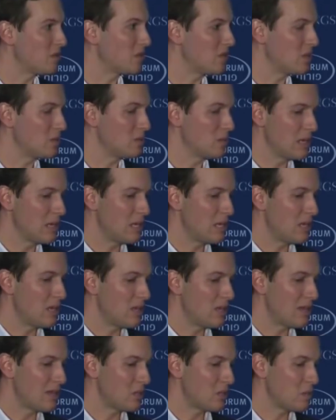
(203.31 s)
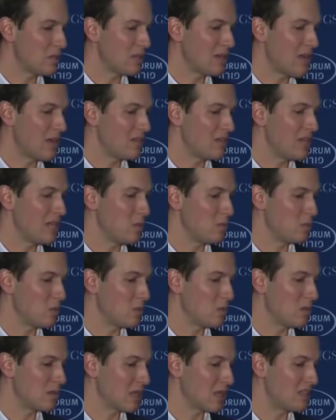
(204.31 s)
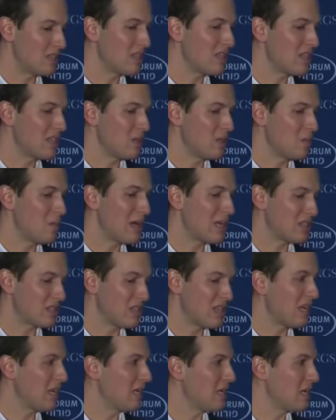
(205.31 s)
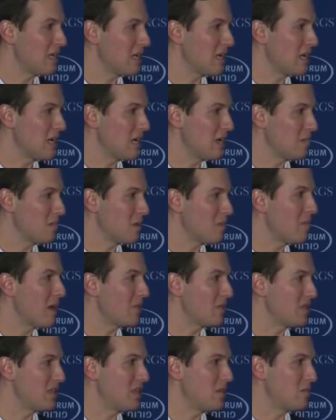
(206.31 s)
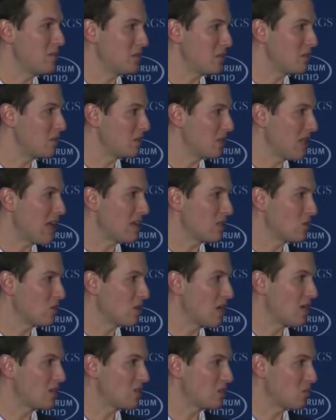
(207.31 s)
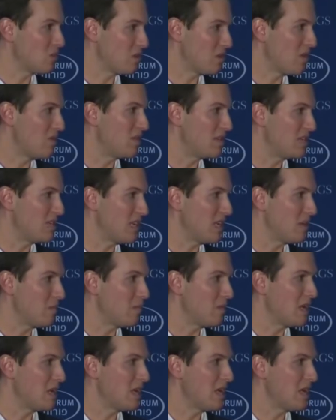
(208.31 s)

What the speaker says: So that's really how the teams worked. I'd say that the best thing about the team is there is a lot of trust within the team.